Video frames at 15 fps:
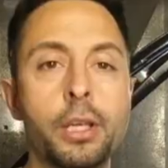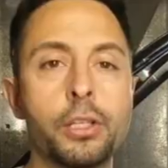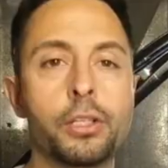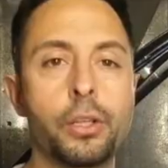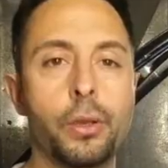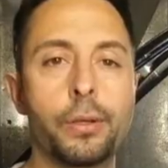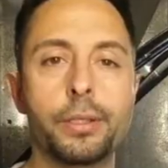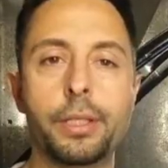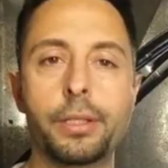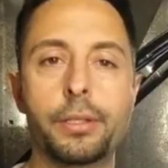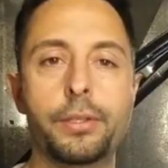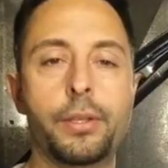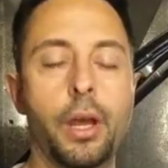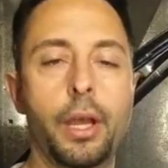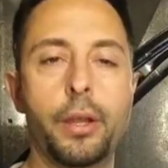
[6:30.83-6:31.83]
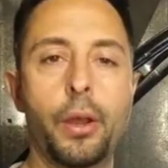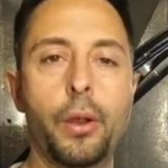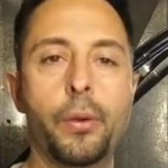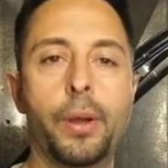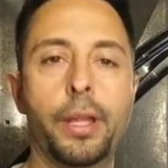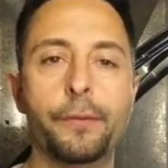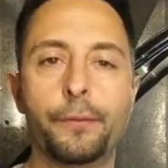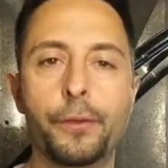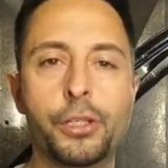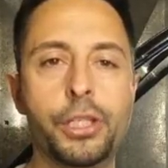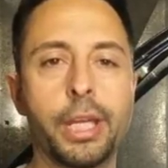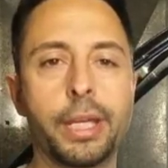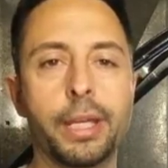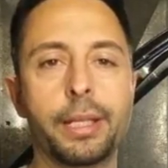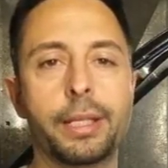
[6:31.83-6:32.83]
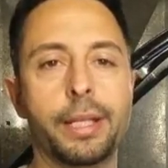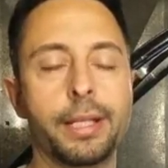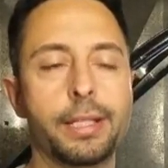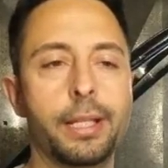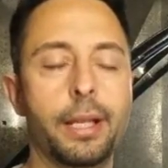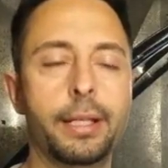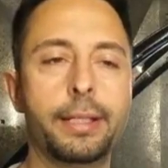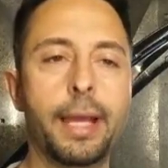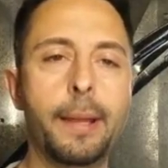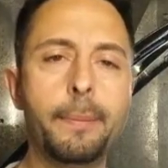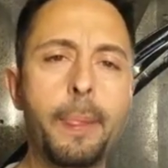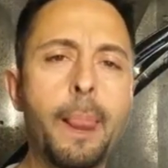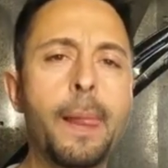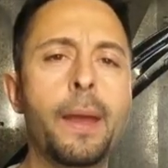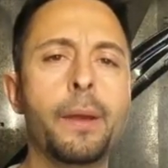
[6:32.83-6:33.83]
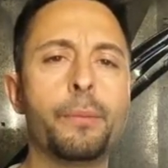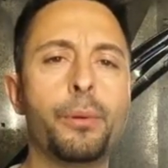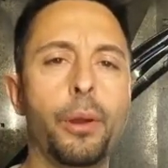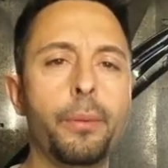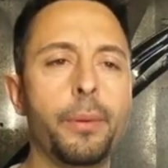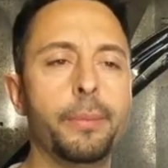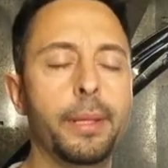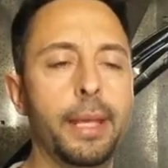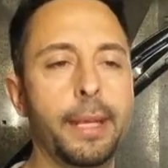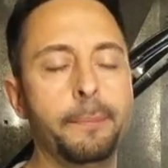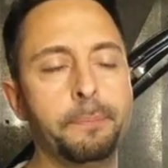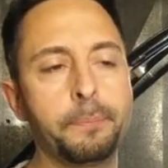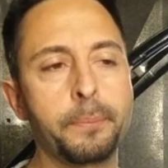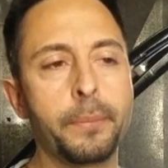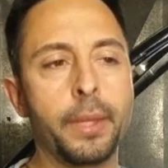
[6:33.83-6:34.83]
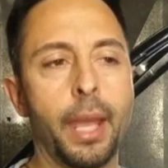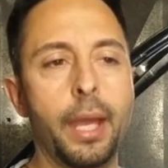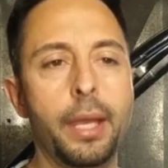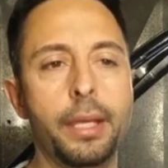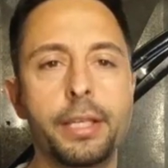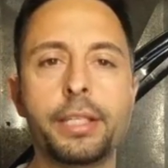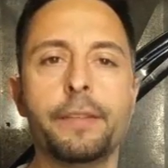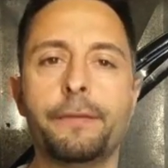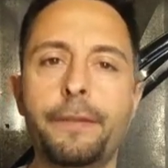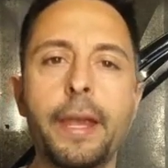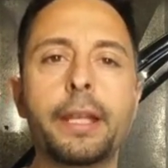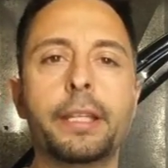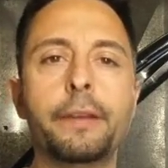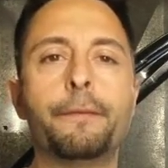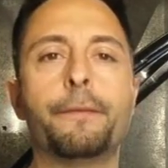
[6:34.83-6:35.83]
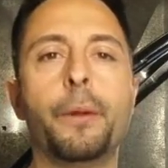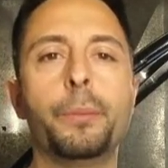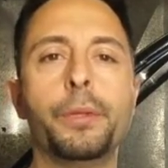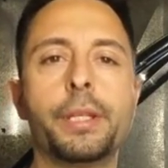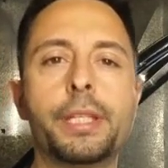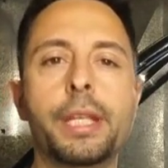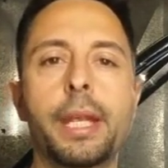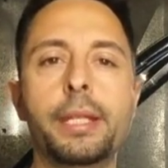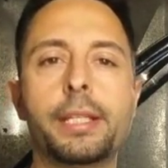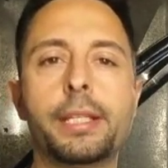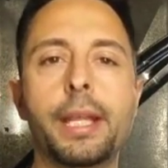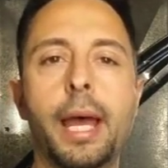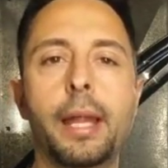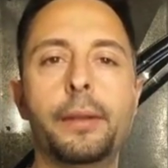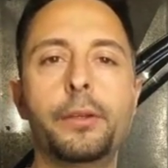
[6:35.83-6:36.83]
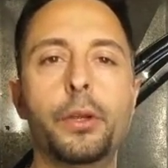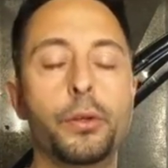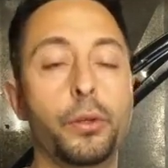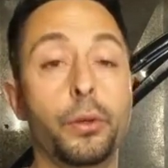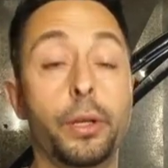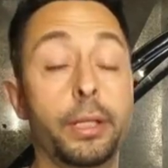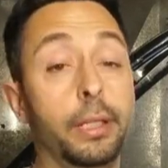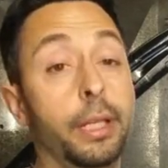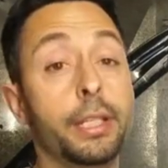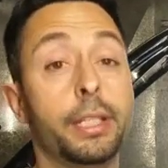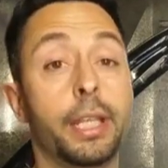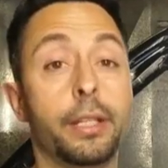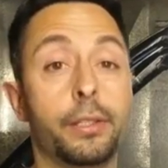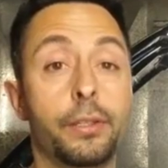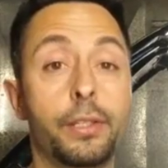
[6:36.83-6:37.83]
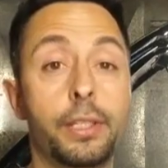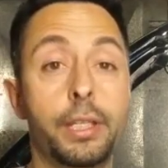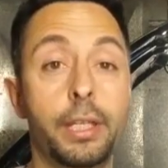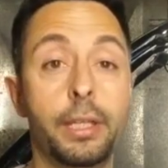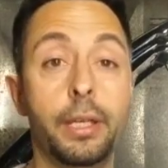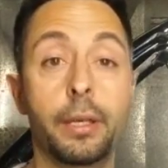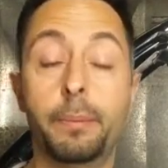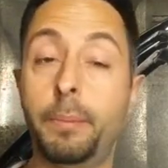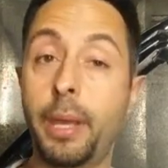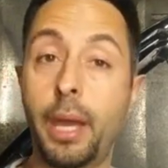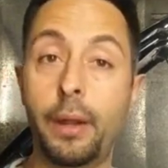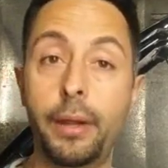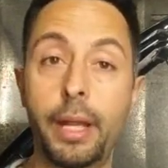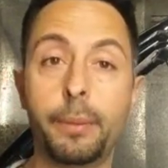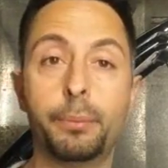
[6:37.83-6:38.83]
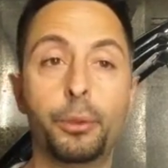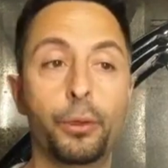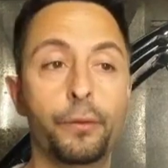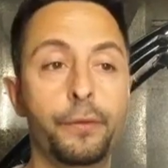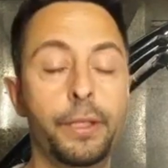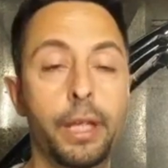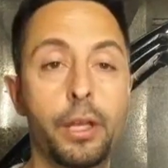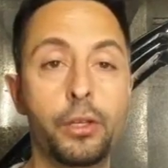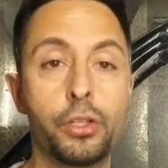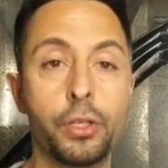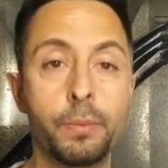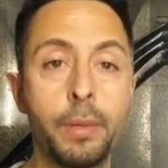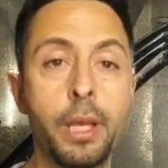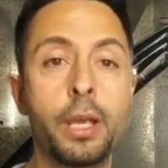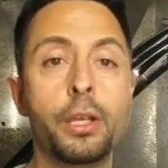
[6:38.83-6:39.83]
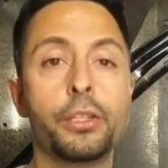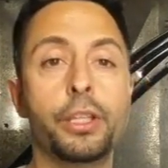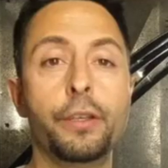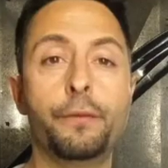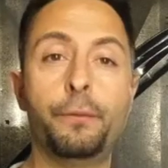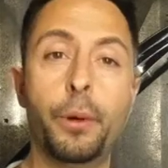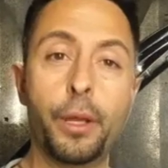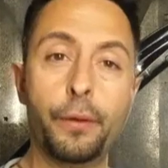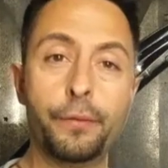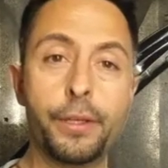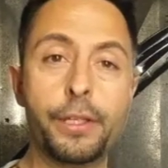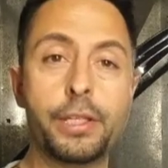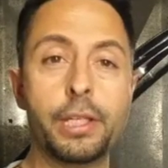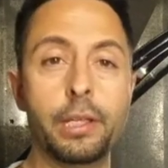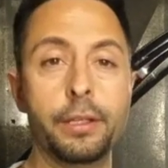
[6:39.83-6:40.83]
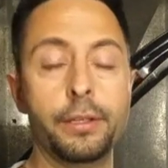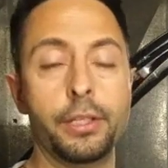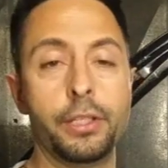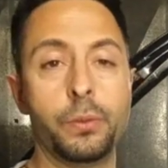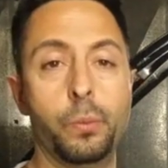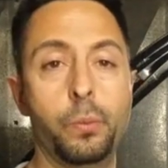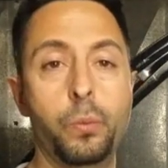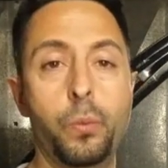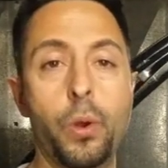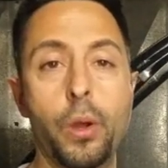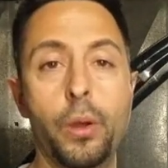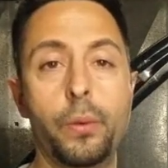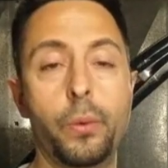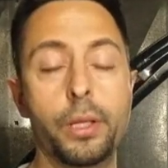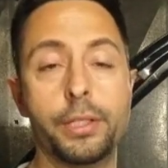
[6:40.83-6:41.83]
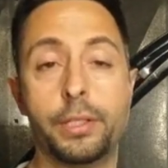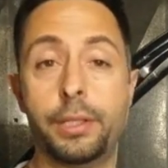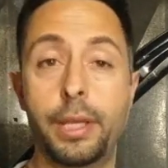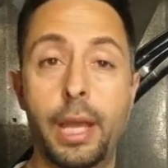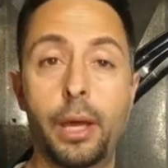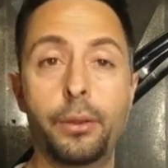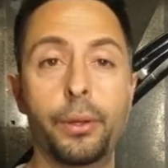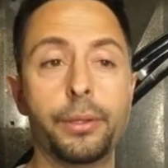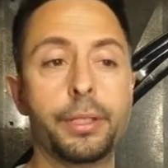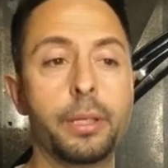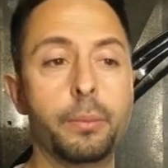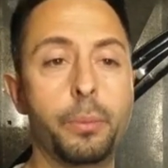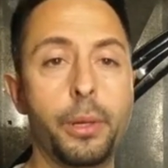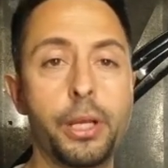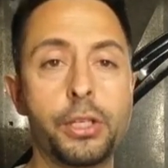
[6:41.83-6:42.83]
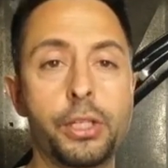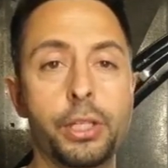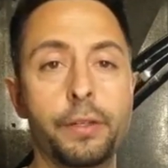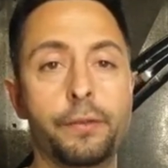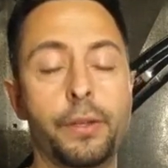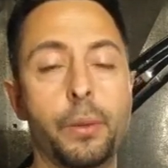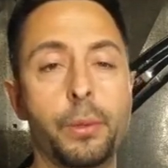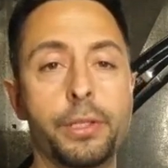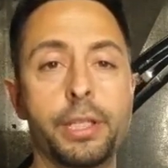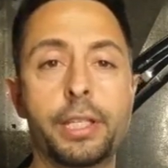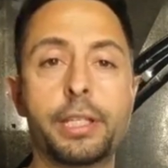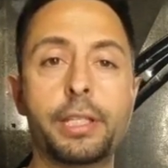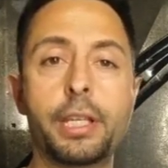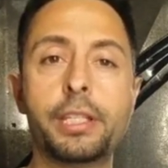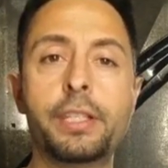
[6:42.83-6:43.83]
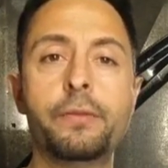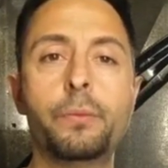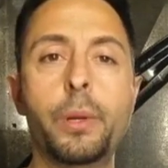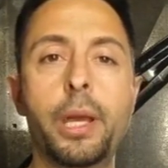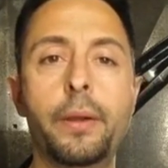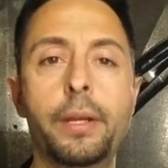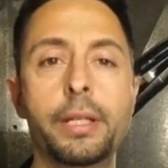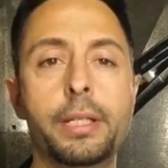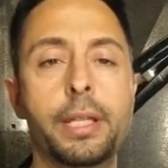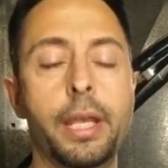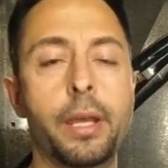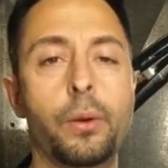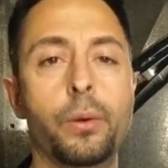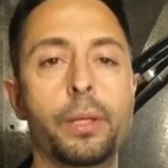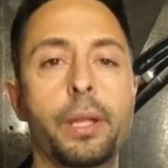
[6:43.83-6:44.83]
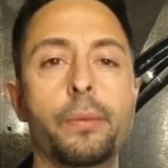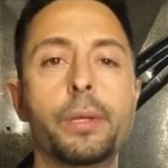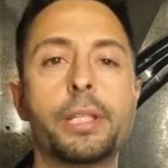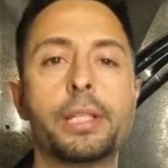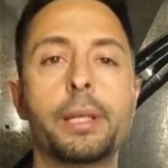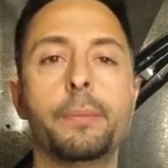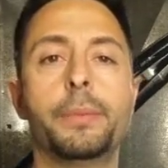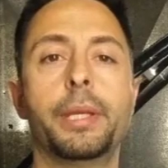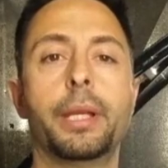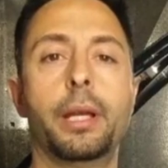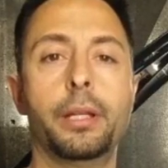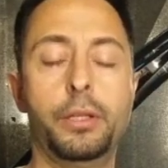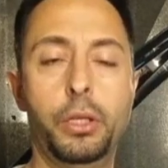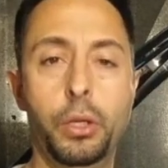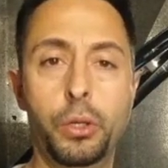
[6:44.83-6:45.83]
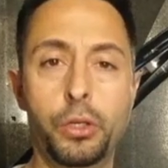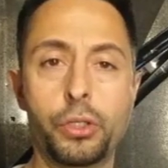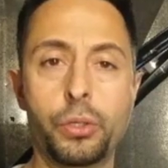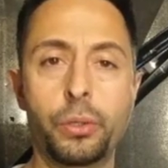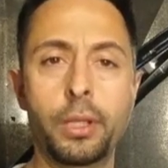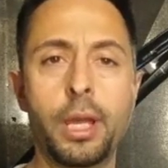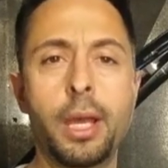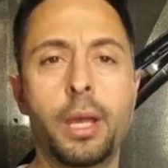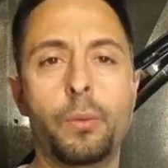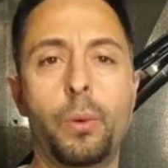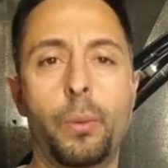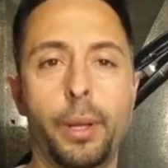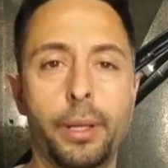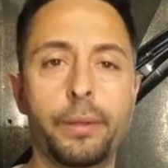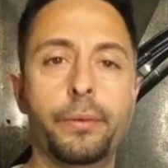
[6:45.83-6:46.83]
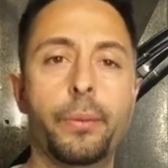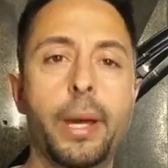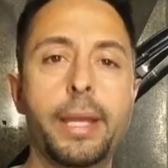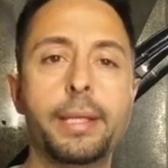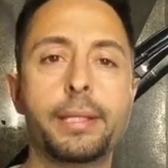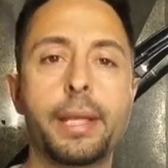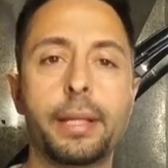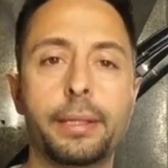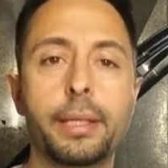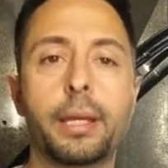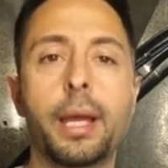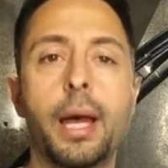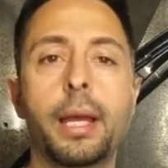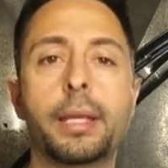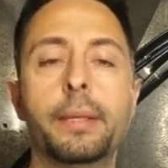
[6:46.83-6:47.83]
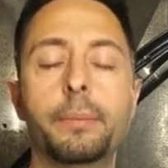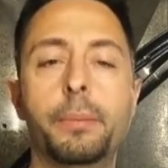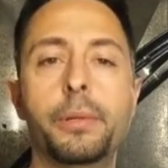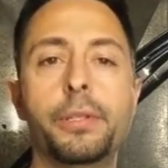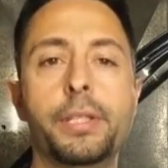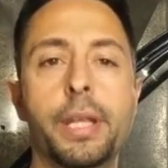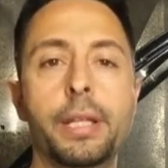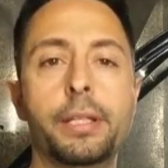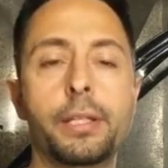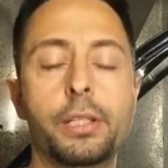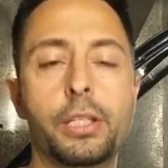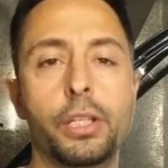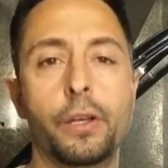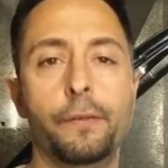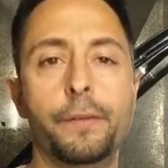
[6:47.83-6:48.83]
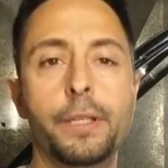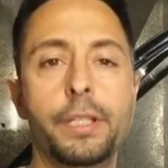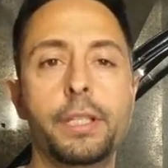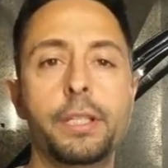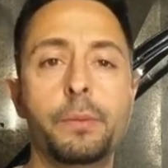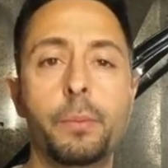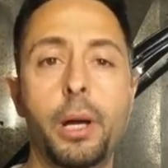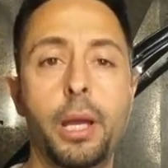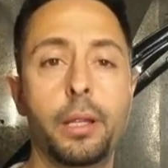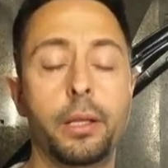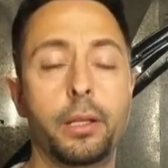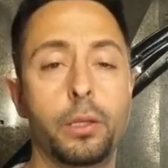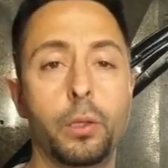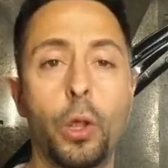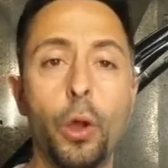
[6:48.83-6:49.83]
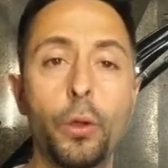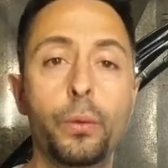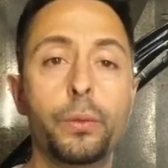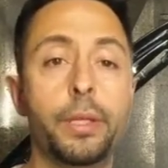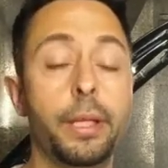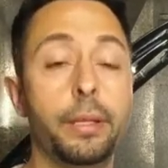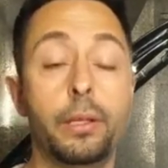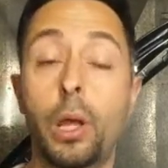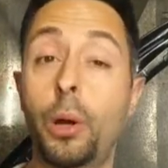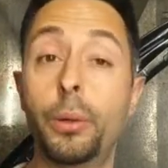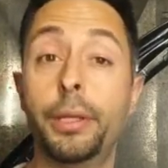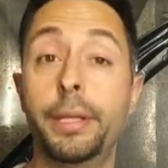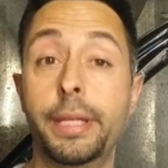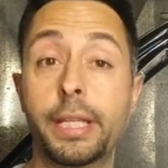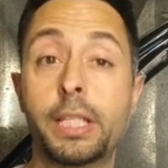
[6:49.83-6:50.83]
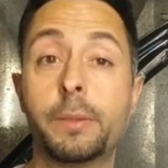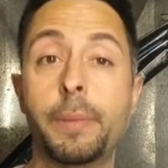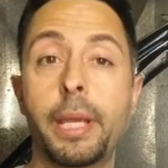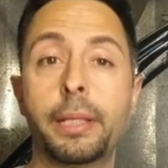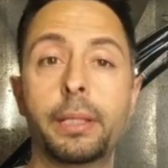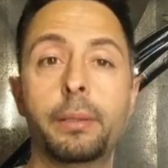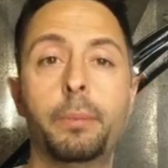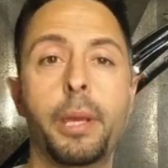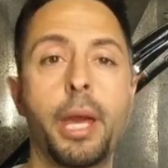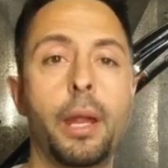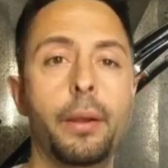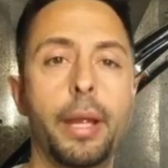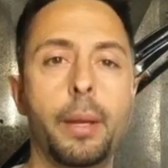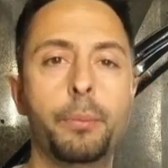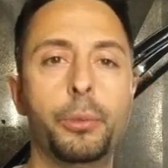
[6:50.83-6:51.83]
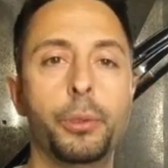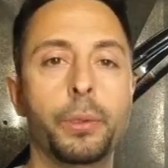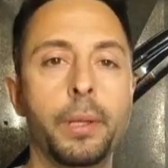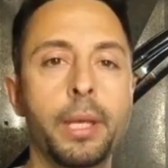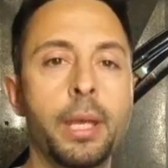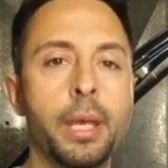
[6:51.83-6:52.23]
So the dyno run for checking things like that probably is effective from the sense that you at least get to see the power output of the engine. So if one of the cylinders was down on compression, if there was excessive wear and tear, or there was something unusual, well, one of the ways that the car can present itself is by lower than expected power output.